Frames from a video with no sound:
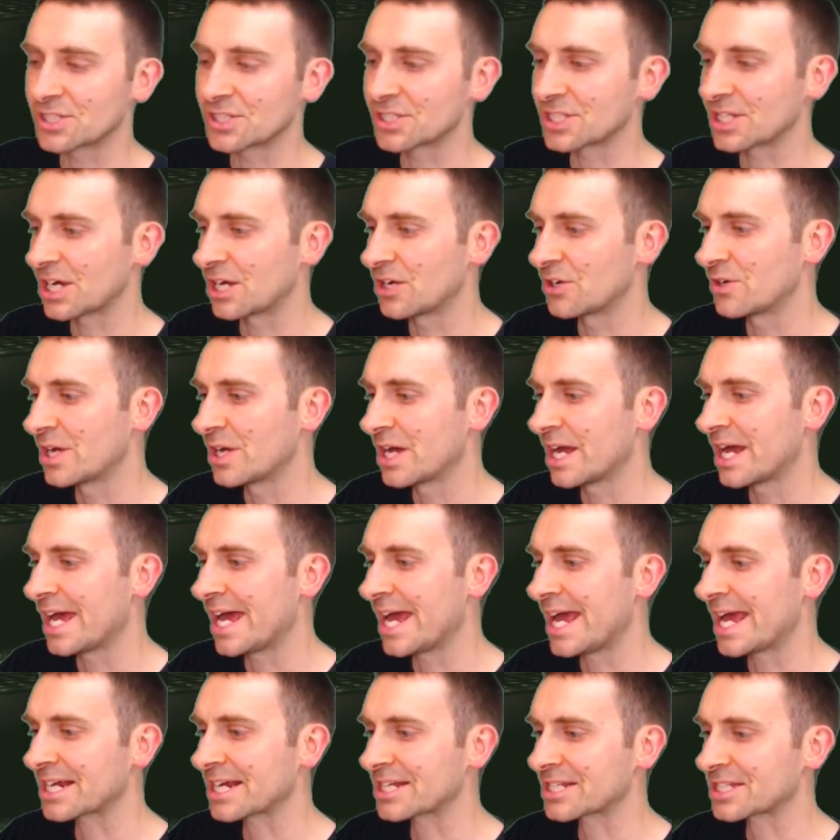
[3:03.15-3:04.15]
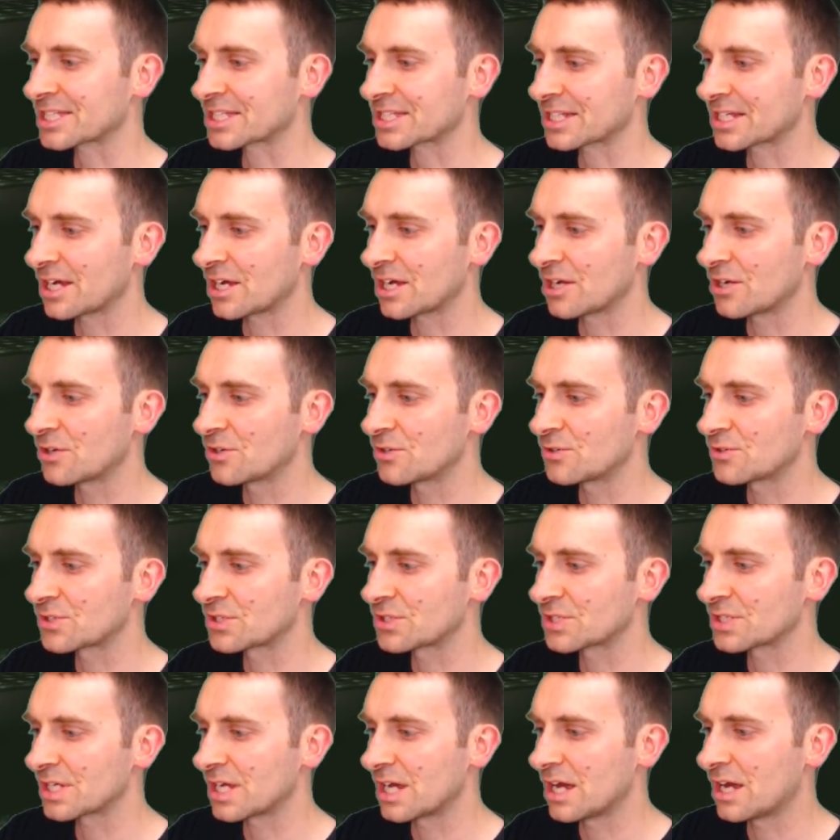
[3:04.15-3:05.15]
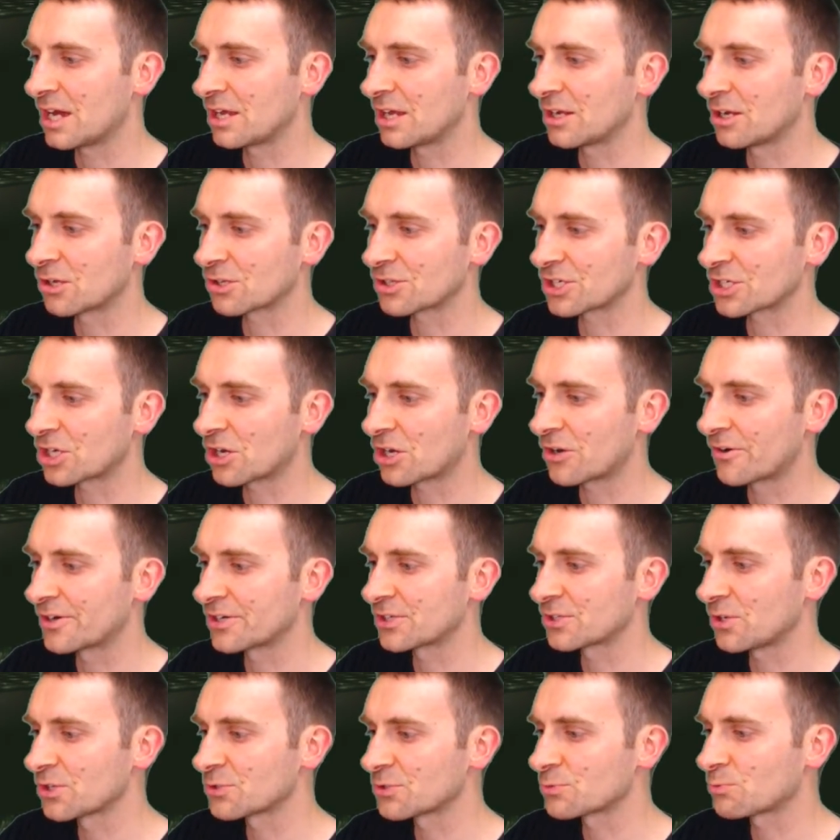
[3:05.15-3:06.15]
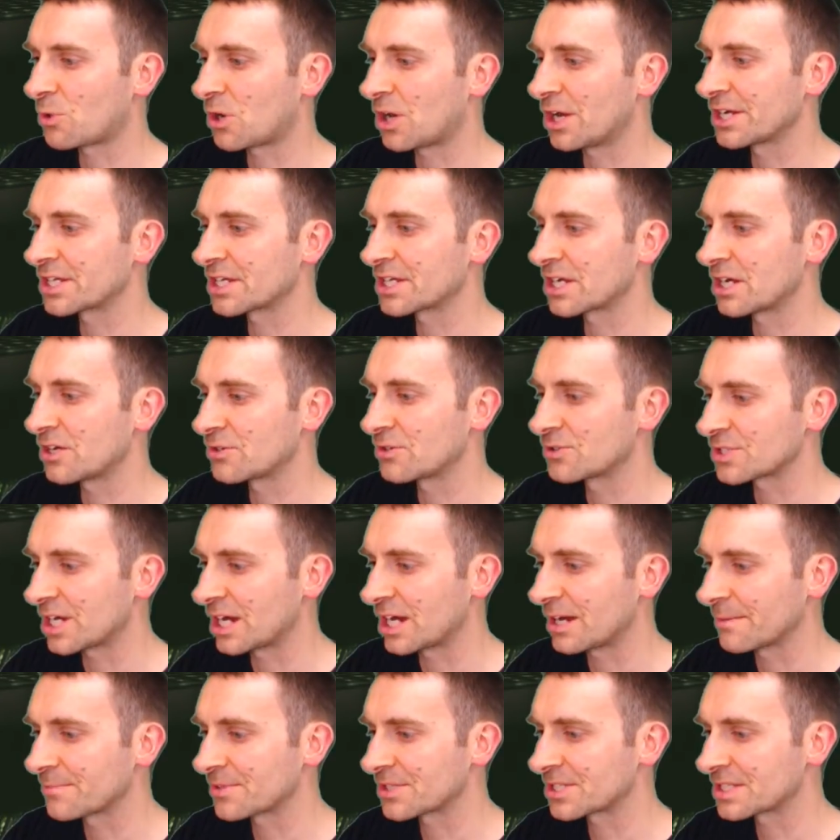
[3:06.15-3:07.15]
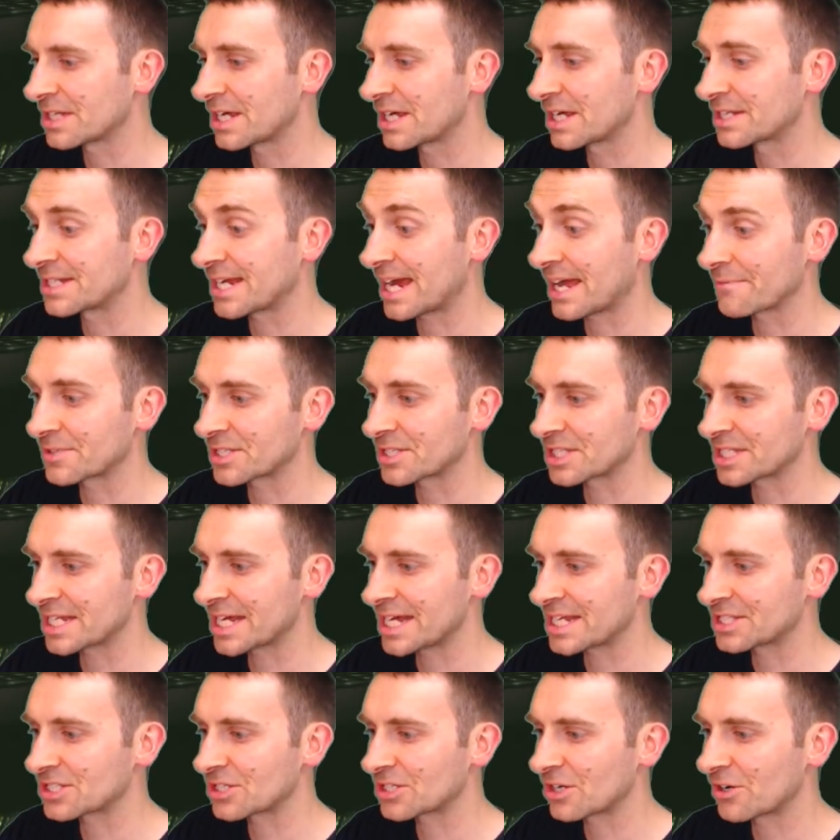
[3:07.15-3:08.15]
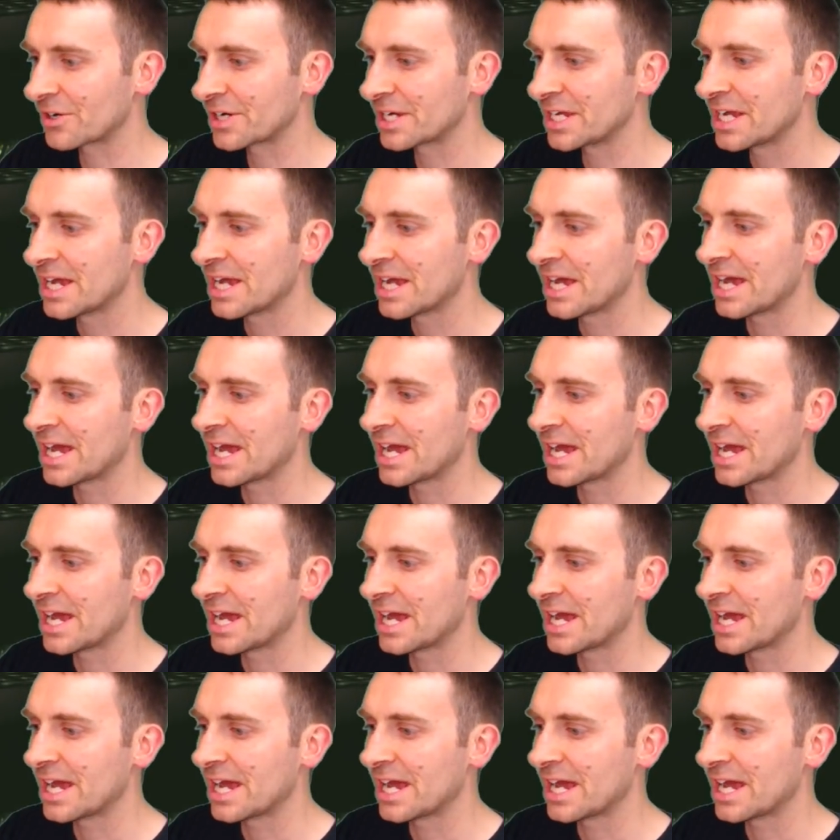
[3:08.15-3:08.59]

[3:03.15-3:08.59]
So X goes along the corridors, Y goes up down the stairs, sorry,